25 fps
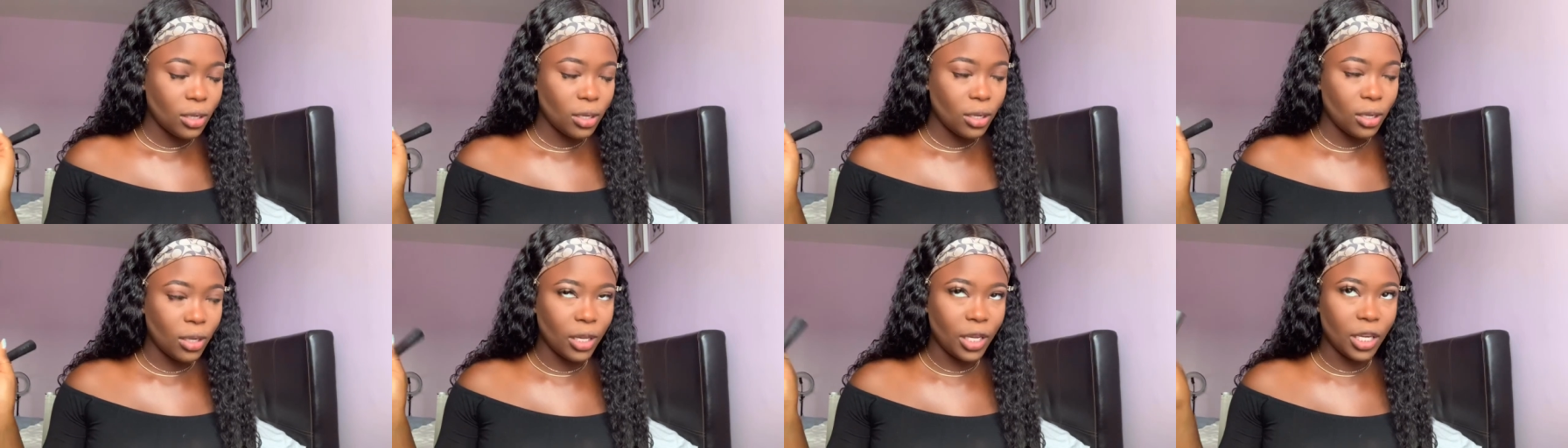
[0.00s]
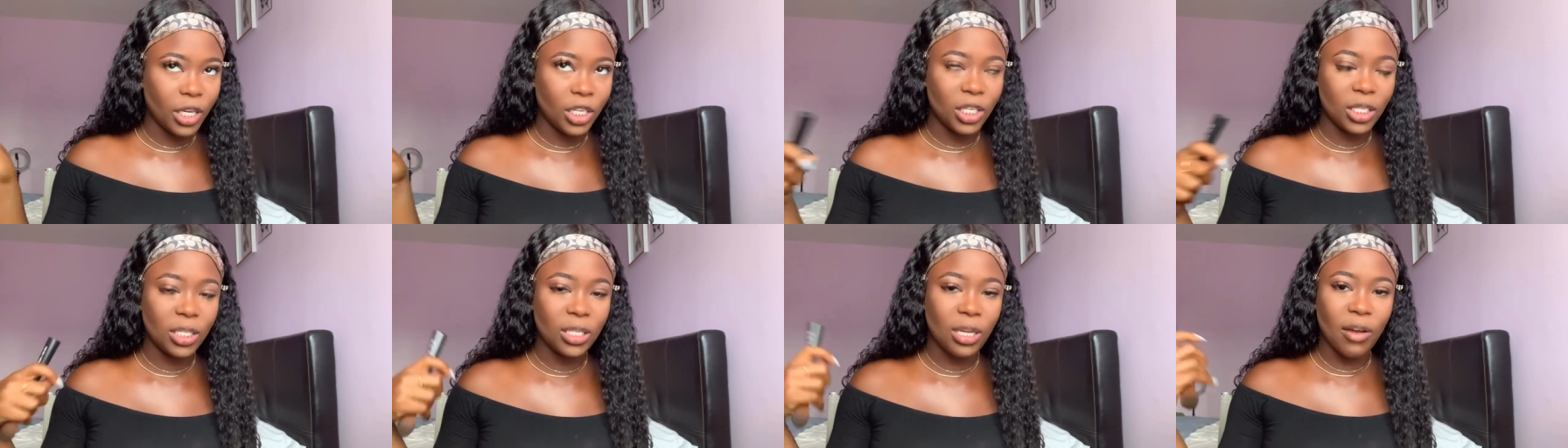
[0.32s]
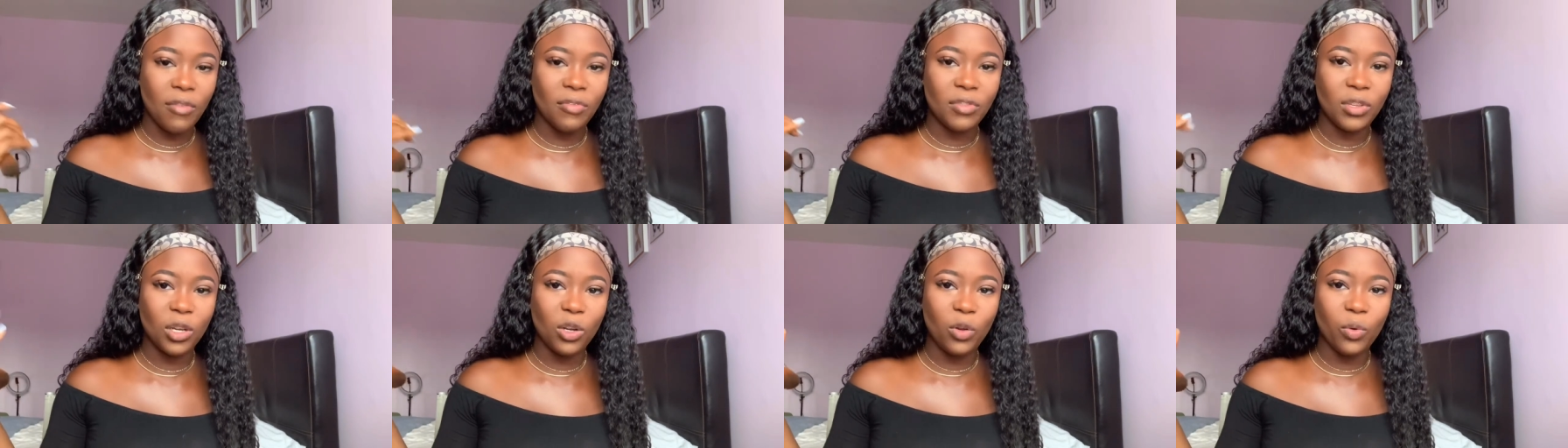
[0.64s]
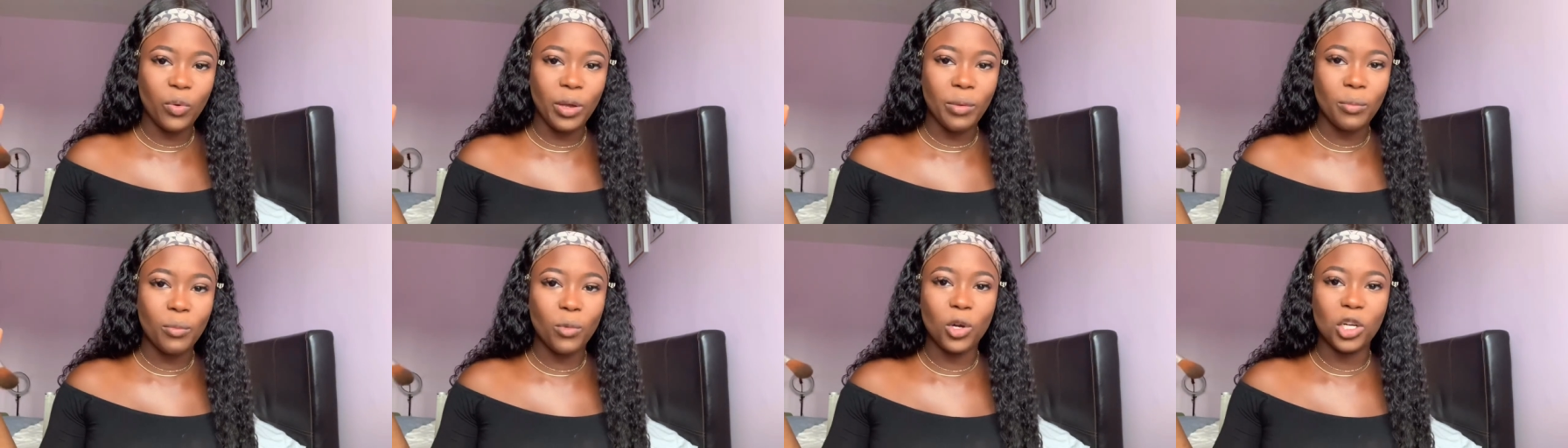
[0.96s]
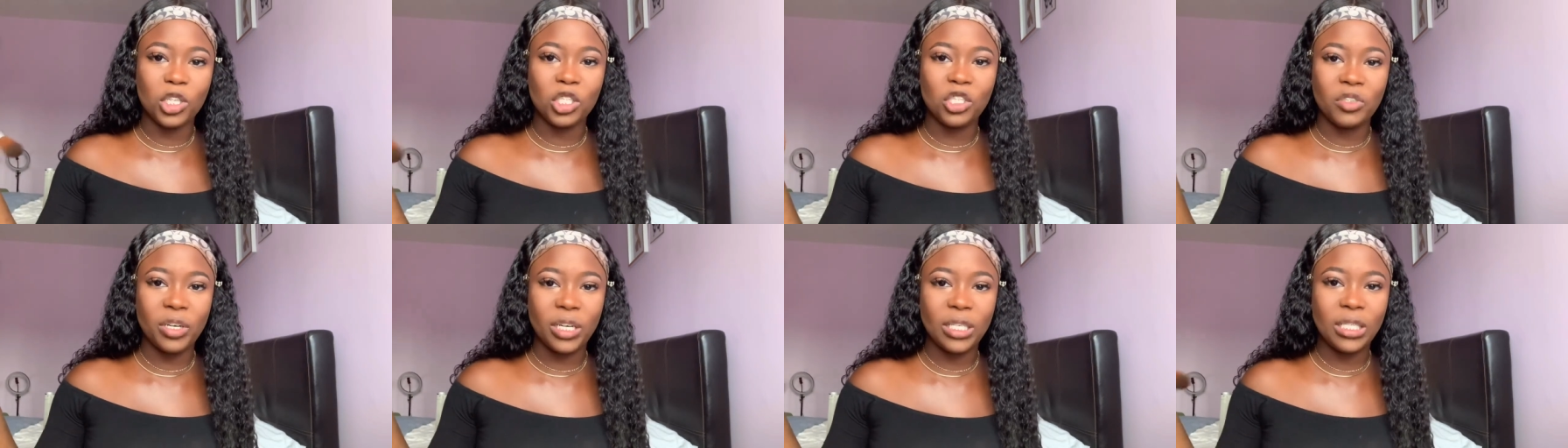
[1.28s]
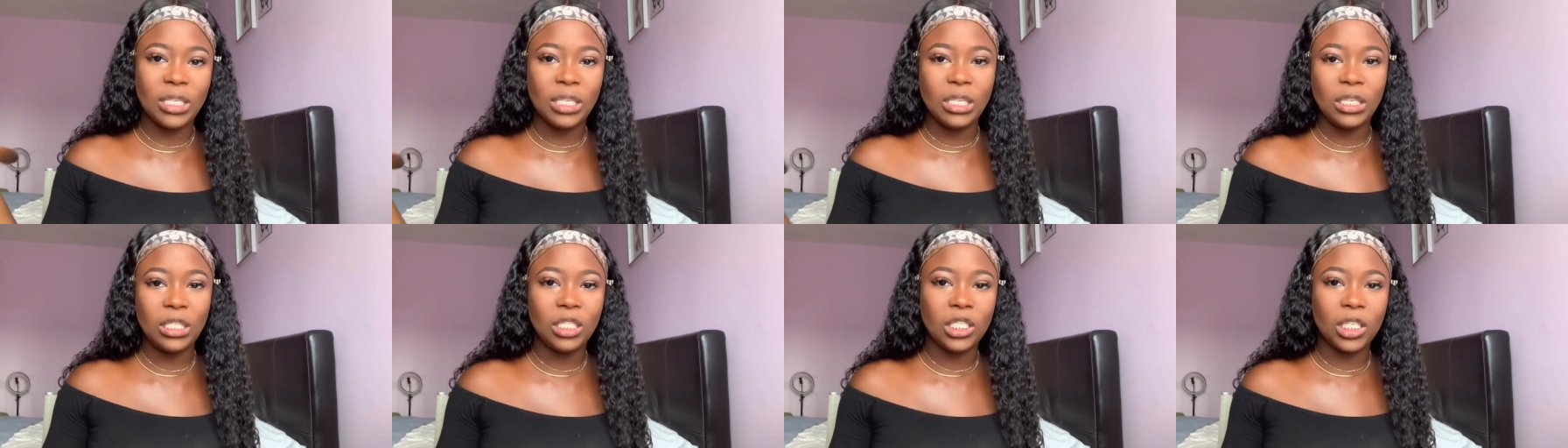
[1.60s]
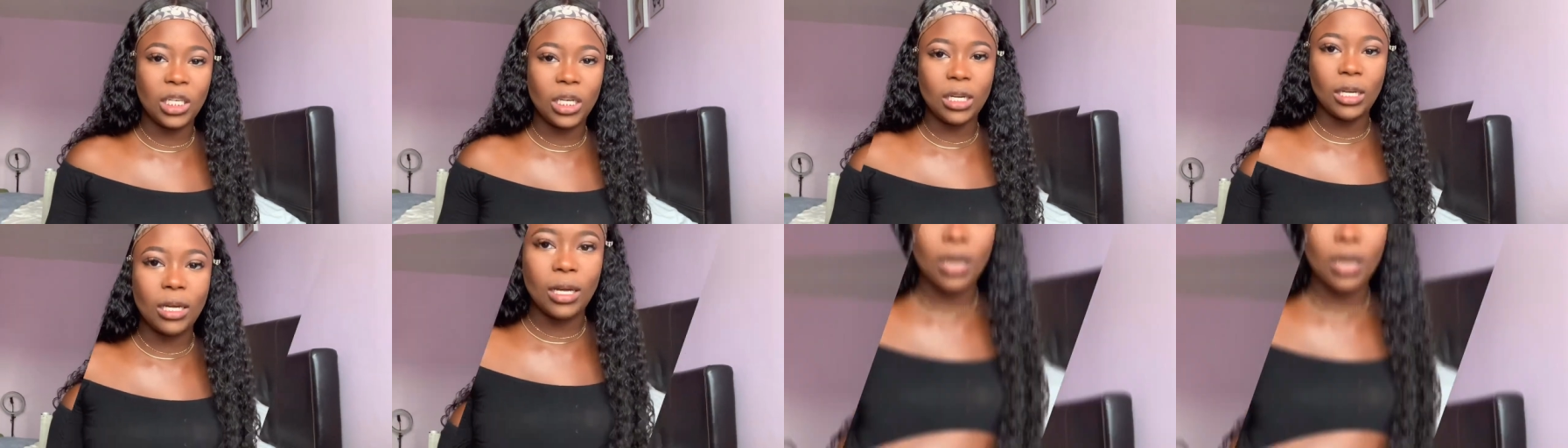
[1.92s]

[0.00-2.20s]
you just have to do it more strategic.